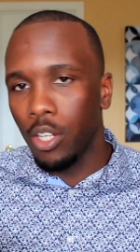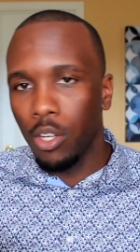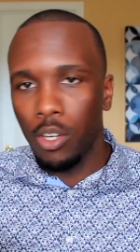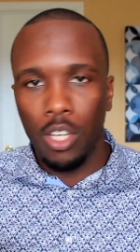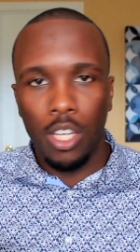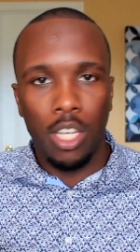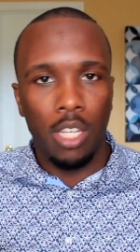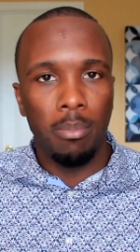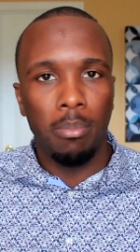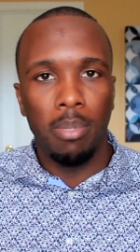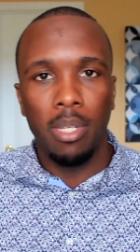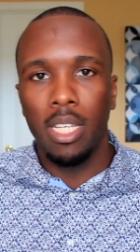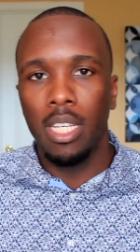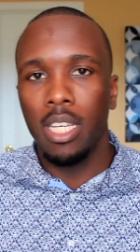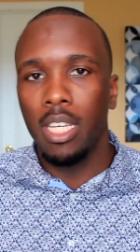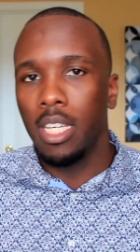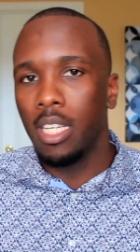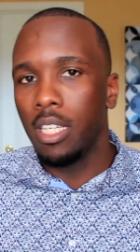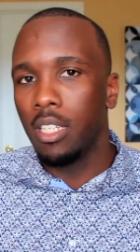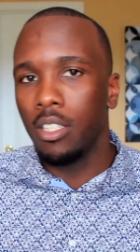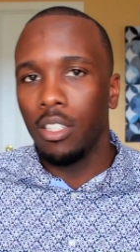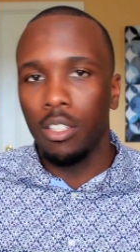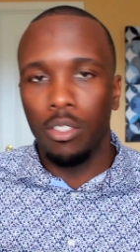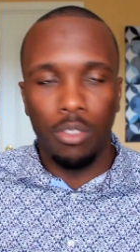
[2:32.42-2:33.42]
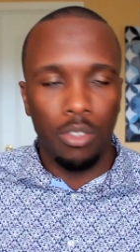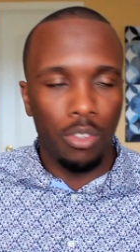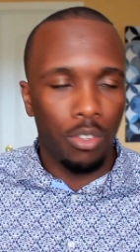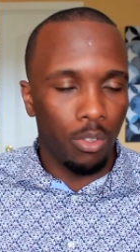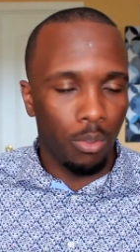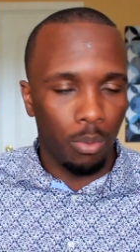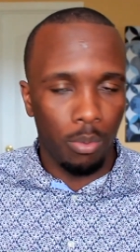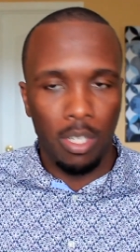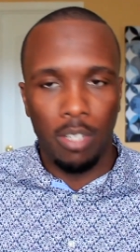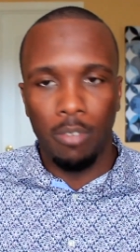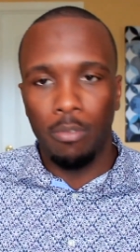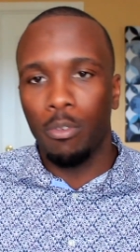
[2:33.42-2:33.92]
You know, it could be, you know,
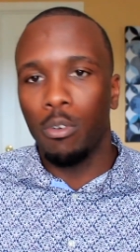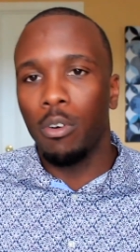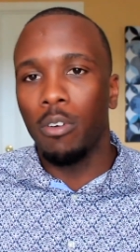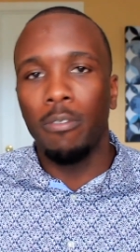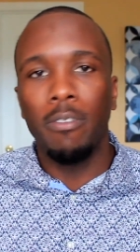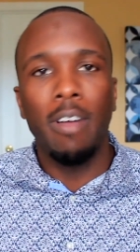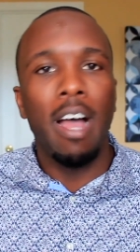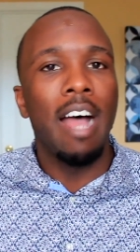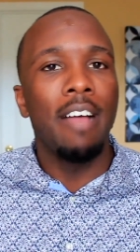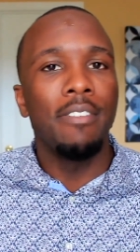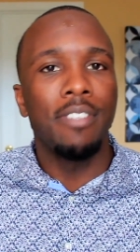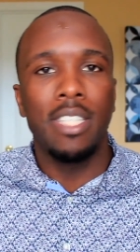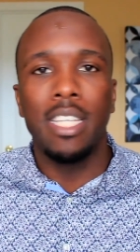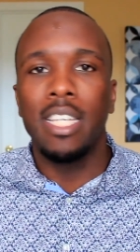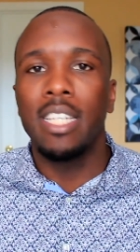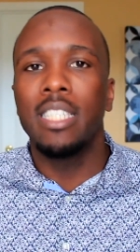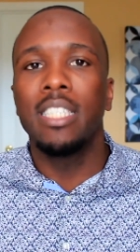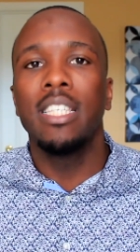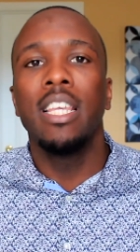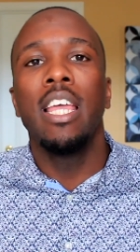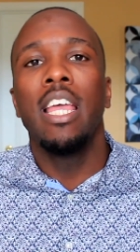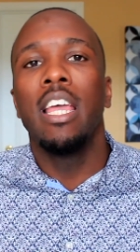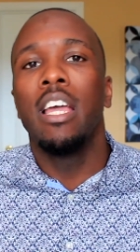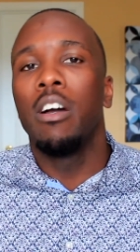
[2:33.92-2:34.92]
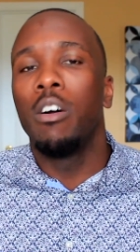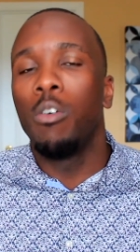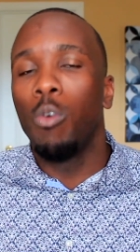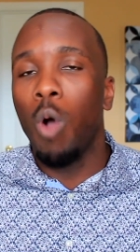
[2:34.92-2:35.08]
3, 4, 5, 6,